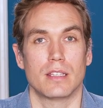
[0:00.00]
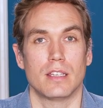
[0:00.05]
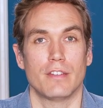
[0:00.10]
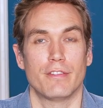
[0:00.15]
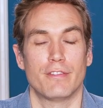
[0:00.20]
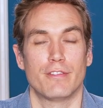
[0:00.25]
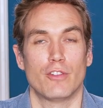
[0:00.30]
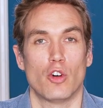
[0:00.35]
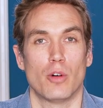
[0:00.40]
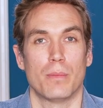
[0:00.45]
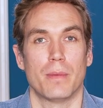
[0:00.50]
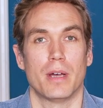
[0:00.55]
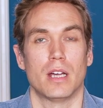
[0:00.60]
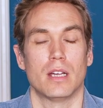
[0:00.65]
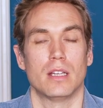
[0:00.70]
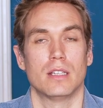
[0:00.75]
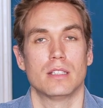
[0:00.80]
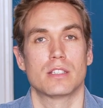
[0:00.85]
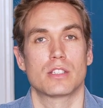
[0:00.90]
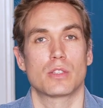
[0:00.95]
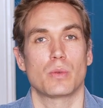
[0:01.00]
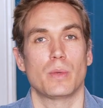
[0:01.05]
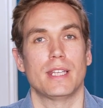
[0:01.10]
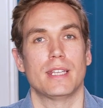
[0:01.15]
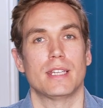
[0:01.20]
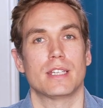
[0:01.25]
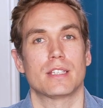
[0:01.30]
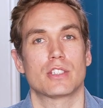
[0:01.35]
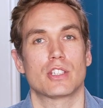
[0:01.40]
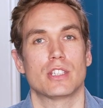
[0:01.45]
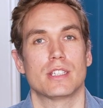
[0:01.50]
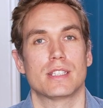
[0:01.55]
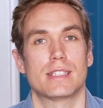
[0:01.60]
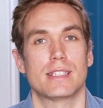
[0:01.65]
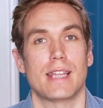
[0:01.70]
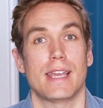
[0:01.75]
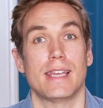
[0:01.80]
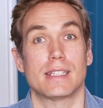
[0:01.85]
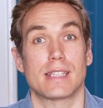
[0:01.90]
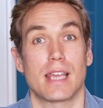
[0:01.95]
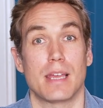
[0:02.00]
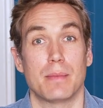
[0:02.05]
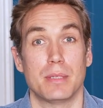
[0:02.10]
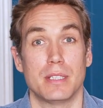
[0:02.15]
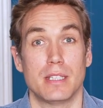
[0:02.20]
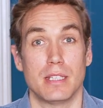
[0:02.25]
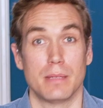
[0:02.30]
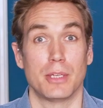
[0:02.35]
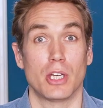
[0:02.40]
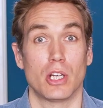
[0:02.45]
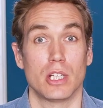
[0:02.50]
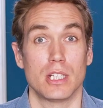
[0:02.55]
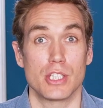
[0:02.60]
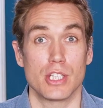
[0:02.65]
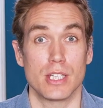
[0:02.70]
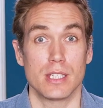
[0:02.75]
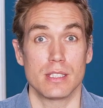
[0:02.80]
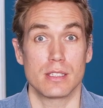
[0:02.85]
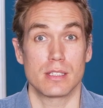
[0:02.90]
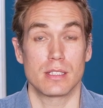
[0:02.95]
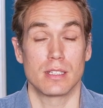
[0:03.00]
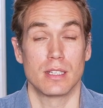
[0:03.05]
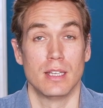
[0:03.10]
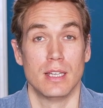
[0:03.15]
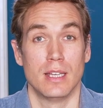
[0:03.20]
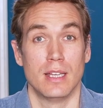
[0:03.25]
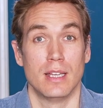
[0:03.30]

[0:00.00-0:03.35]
the former Swedish state epidemiologist,